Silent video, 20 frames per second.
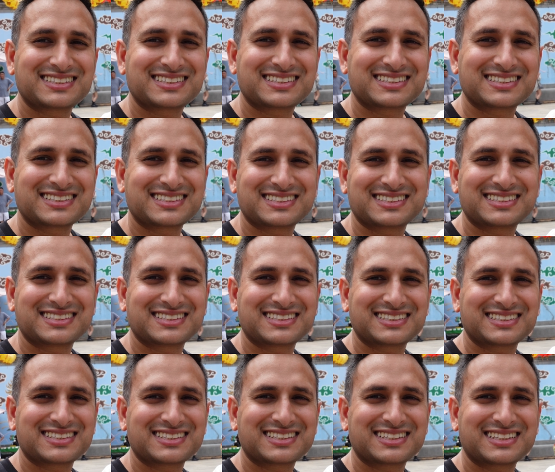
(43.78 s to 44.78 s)

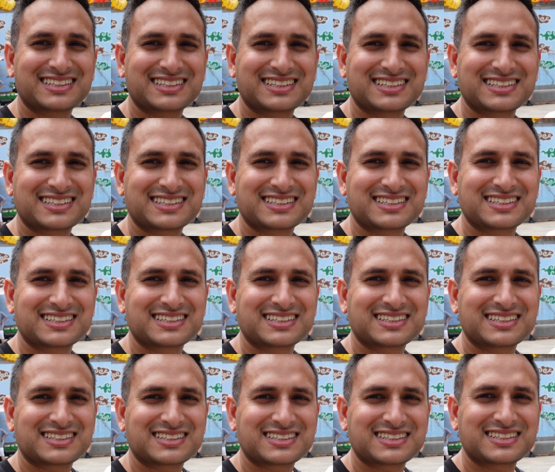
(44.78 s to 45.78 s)

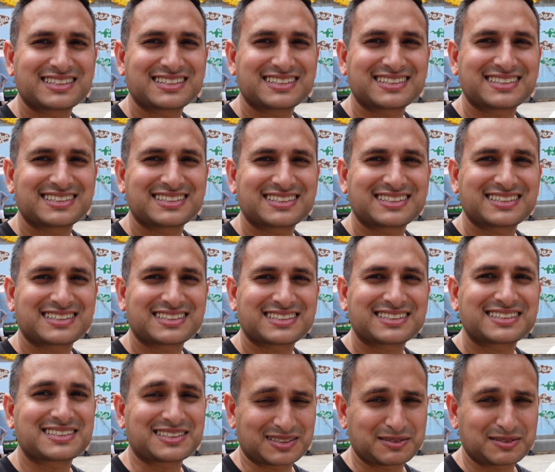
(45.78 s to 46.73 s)
(silent)